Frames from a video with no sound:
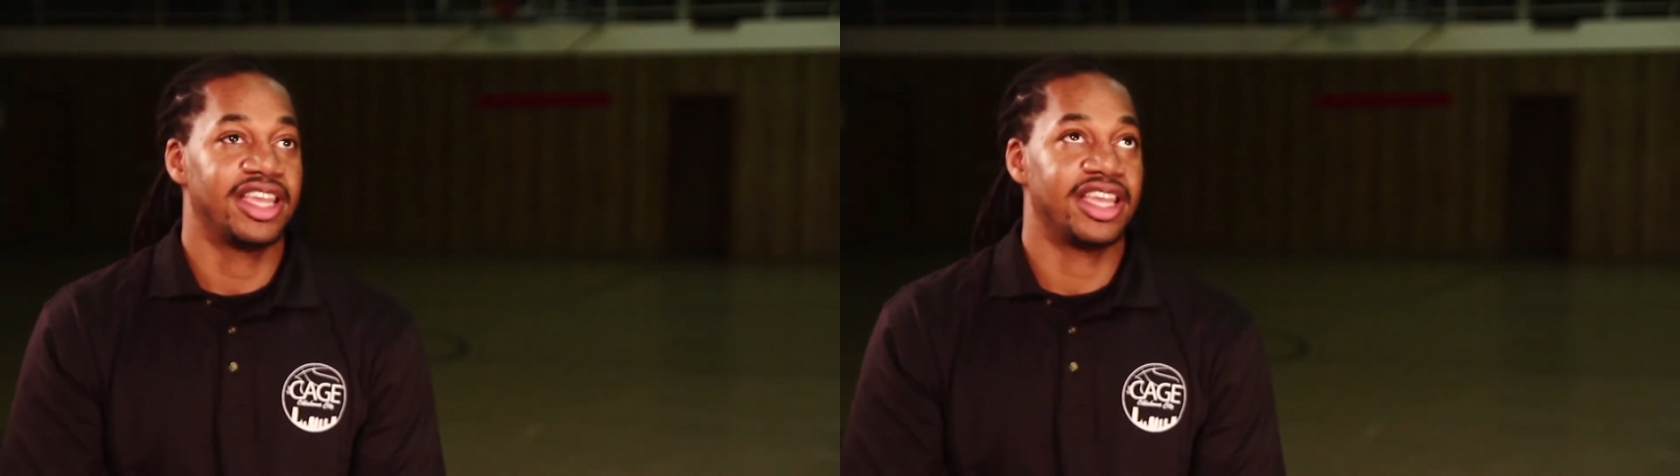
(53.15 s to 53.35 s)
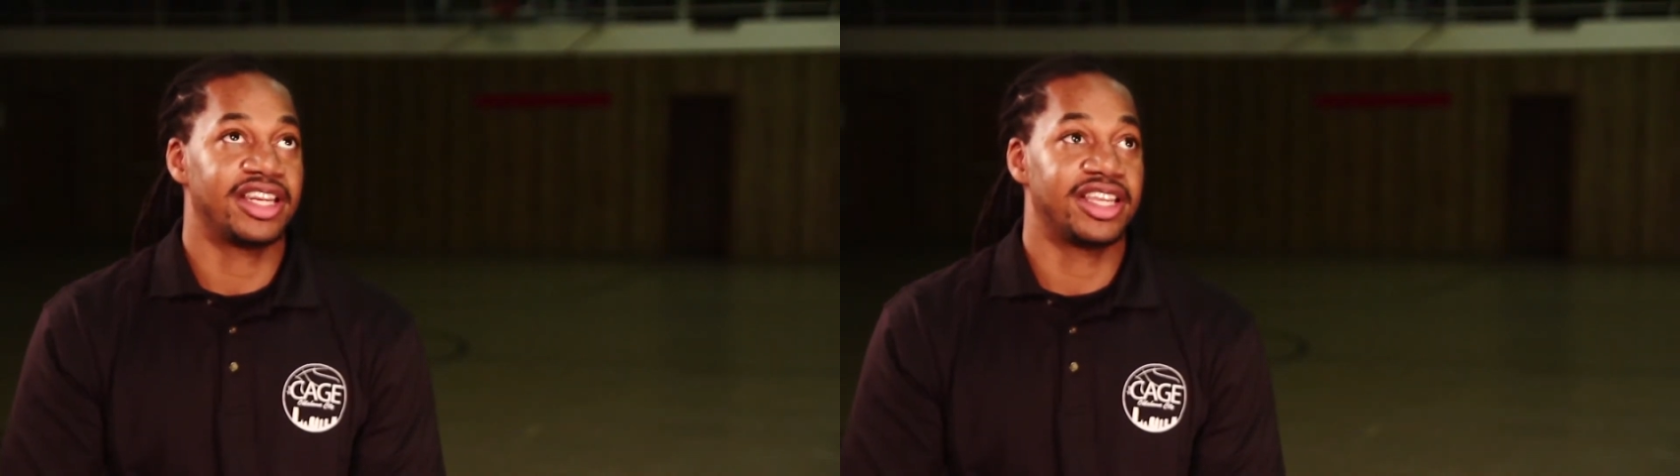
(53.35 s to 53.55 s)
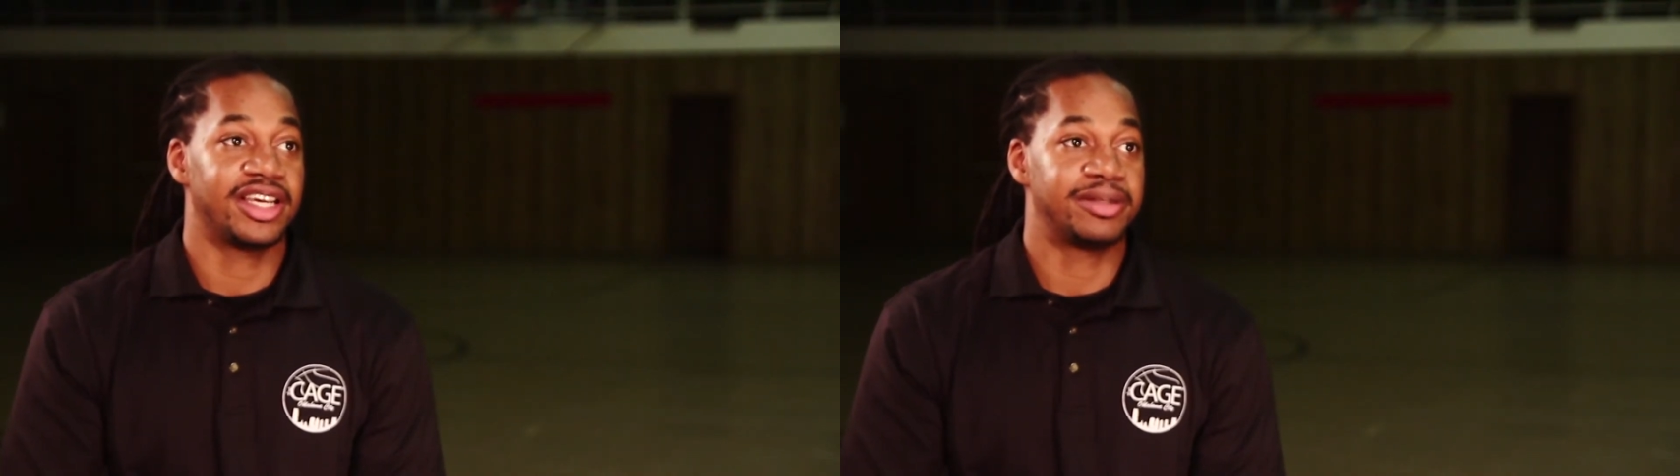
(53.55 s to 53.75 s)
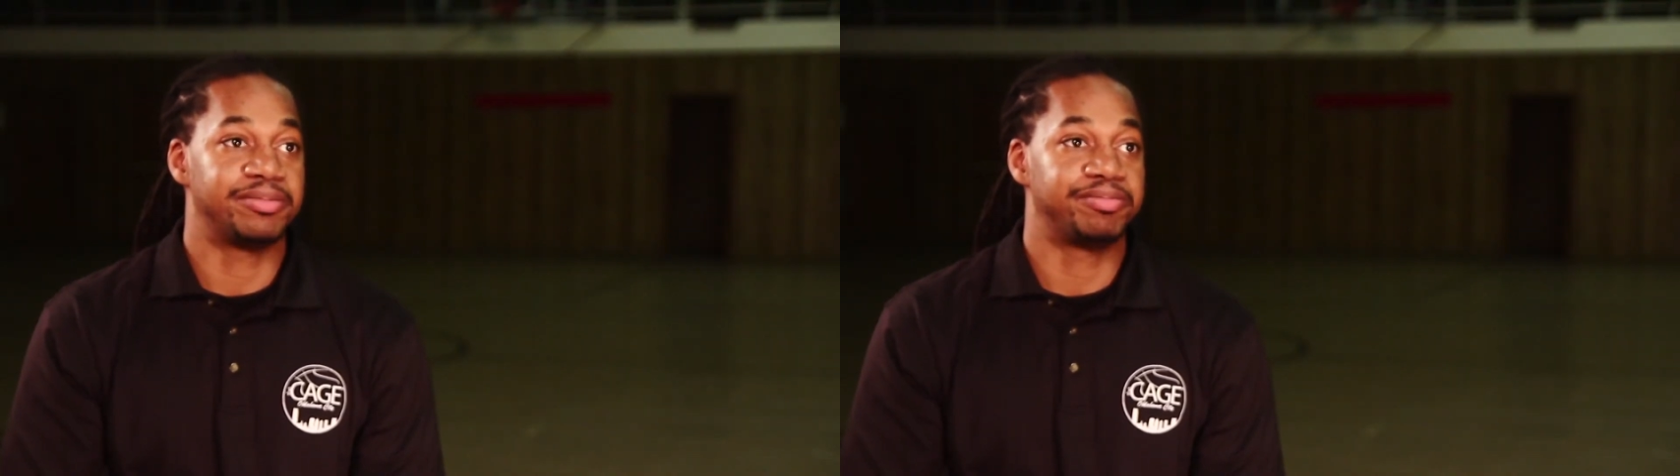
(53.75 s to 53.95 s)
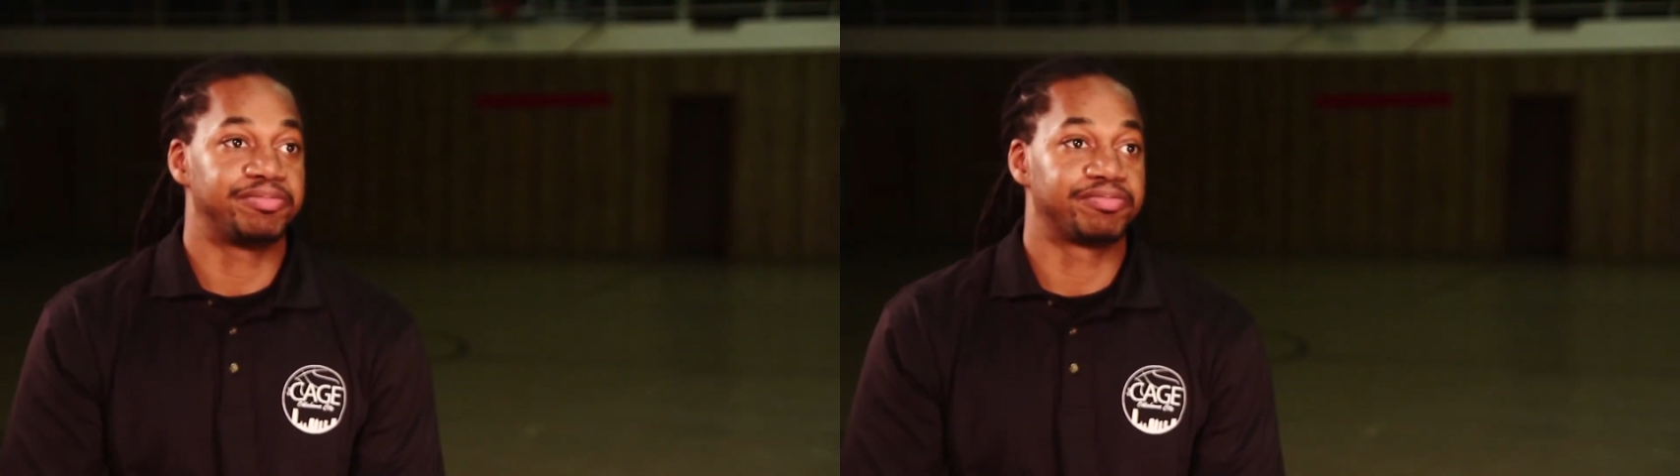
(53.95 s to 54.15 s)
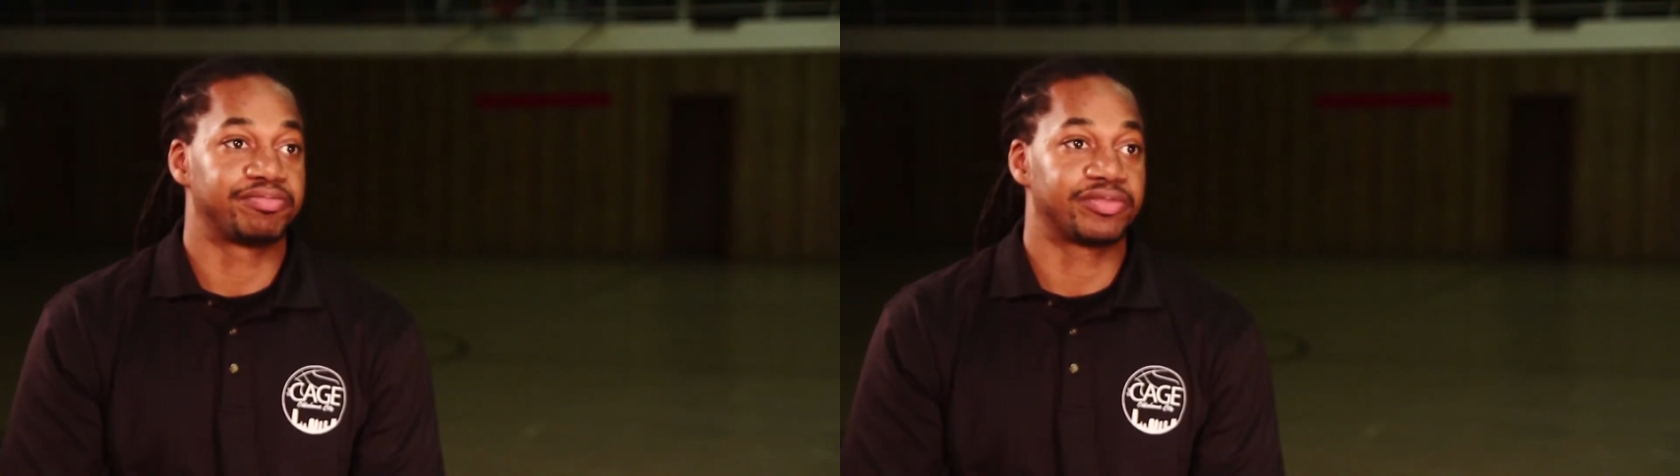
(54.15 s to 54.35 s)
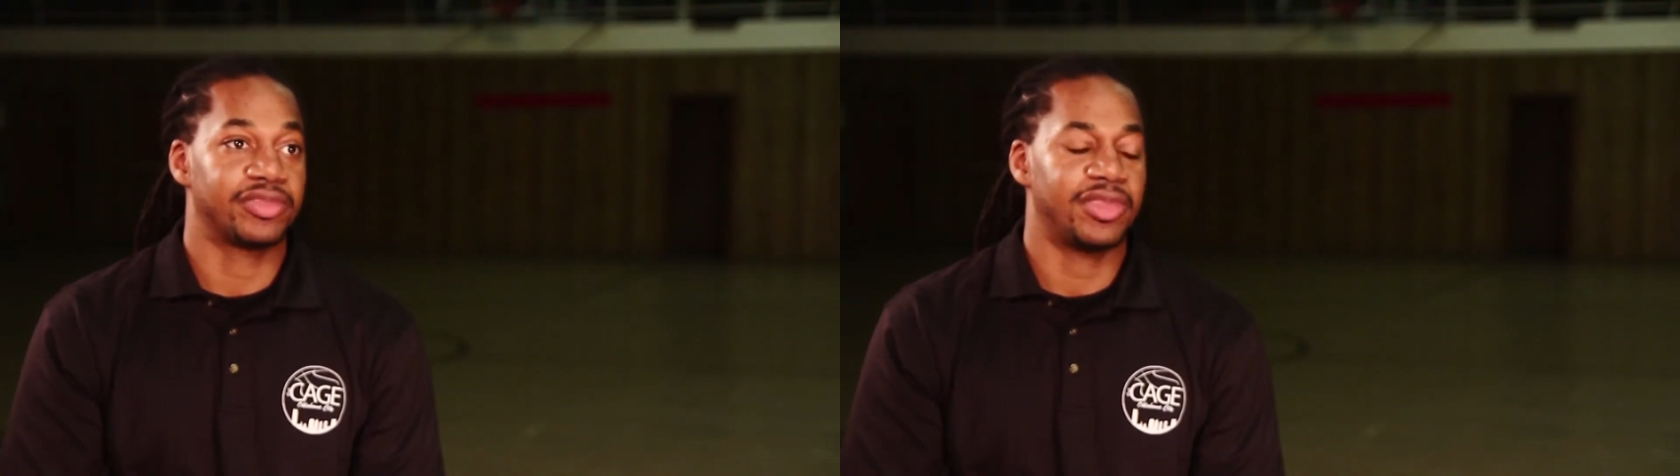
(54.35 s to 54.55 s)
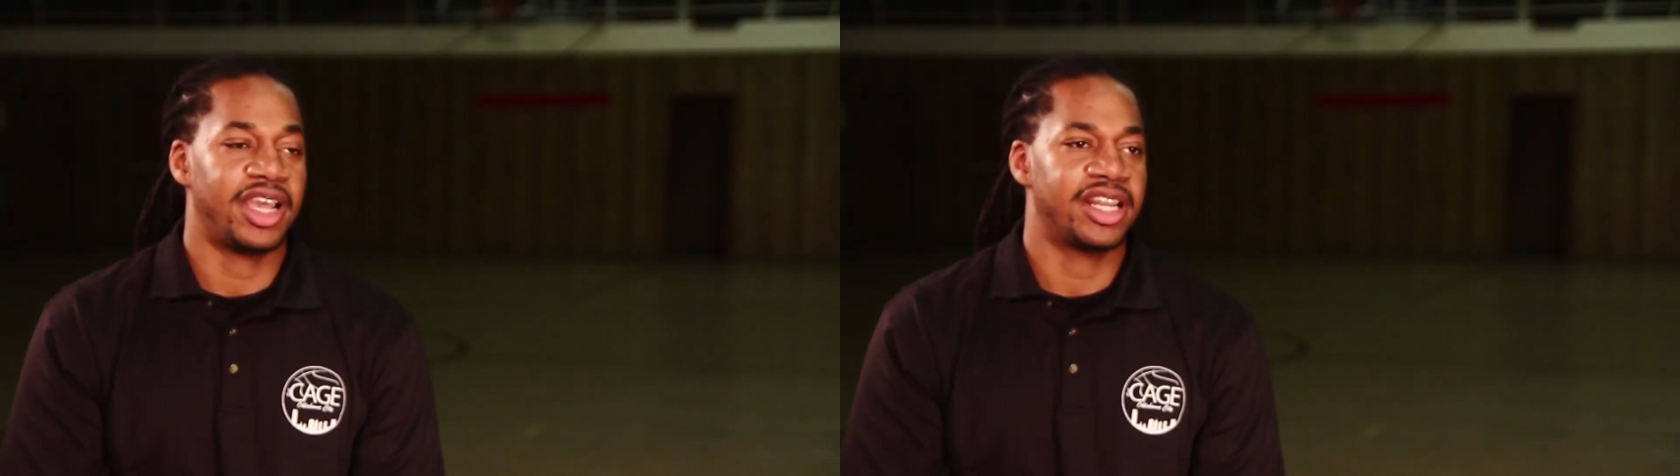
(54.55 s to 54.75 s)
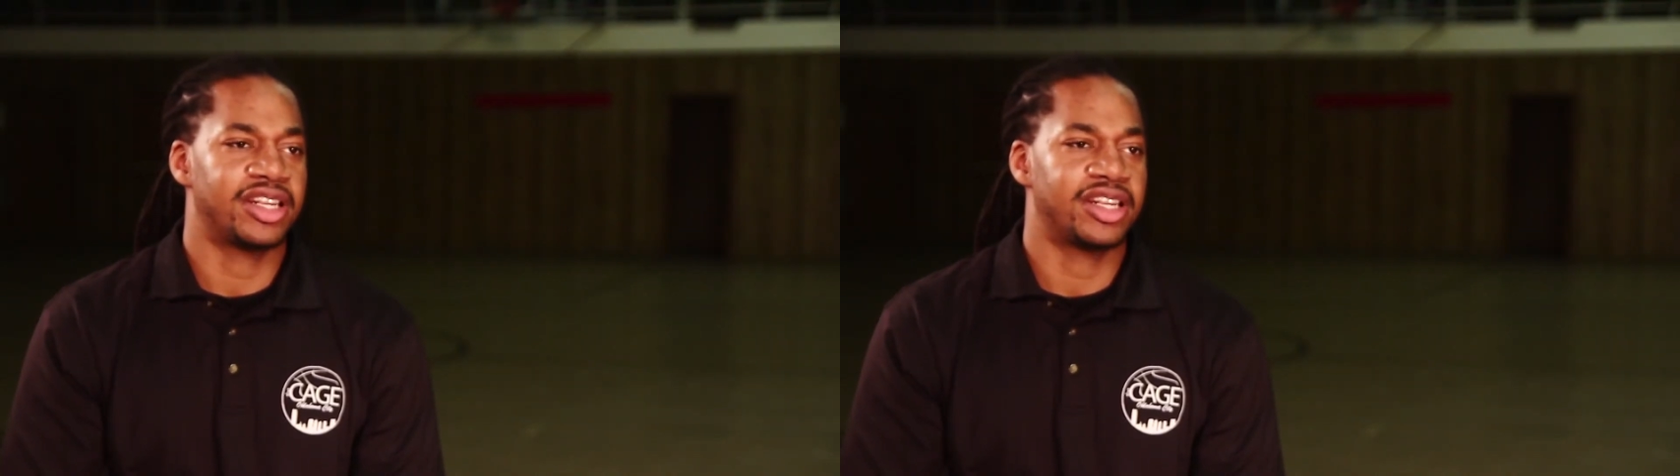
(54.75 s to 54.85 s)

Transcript: And I